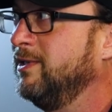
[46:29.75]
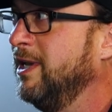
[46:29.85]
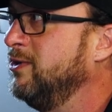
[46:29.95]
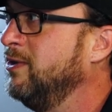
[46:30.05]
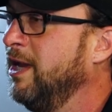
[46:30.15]

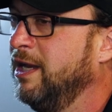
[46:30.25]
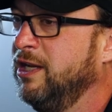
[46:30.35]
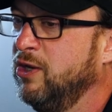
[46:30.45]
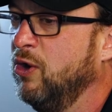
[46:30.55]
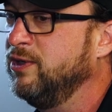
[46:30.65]
tattoo. And
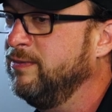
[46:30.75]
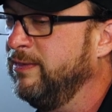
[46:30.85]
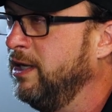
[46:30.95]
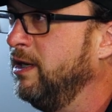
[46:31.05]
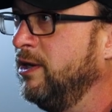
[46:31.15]
he knows
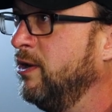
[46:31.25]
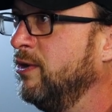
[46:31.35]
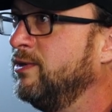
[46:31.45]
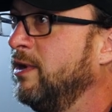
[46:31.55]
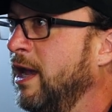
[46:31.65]
me, and he
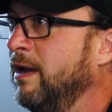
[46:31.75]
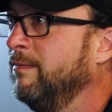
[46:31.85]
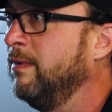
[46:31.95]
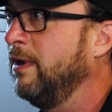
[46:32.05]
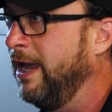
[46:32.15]
knows
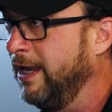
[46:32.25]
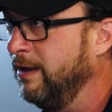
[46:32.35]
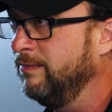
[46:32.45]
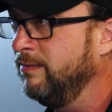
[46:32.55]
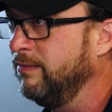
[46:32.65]
I
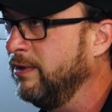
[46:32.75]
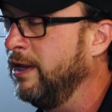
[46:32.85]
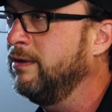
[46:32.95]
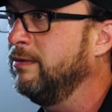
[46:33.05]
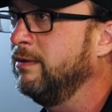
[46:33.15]
am
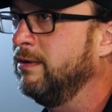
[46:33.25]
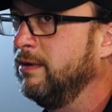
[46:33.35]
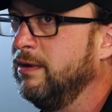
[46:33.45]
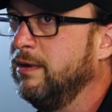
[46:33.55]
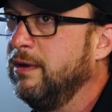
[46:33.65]
like.
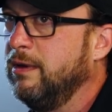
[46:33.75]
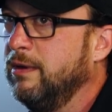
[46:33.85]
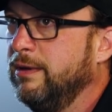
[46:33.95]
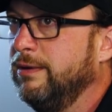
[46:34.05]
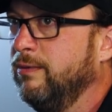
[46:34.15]

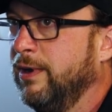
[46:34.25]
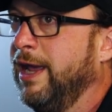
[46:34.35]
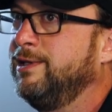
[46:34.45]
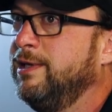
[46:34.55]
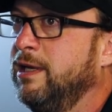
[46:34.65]
When
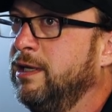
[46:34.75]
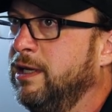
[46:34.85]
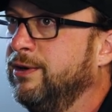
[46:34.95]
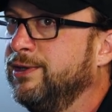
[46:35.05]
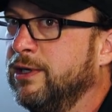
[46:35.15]
I say
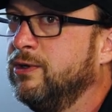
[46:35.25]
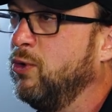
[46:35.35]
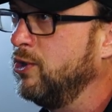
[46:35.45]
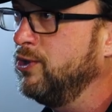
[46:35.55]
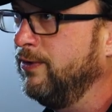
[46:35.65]
needles are
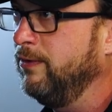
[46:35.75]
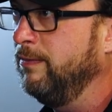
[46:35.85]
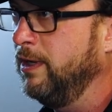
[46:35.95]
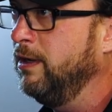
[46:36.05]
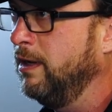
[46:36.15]
torture
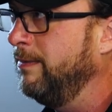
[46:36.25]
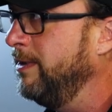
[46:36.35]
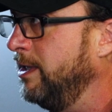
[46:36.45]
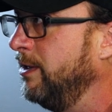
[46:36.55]
for me, I mean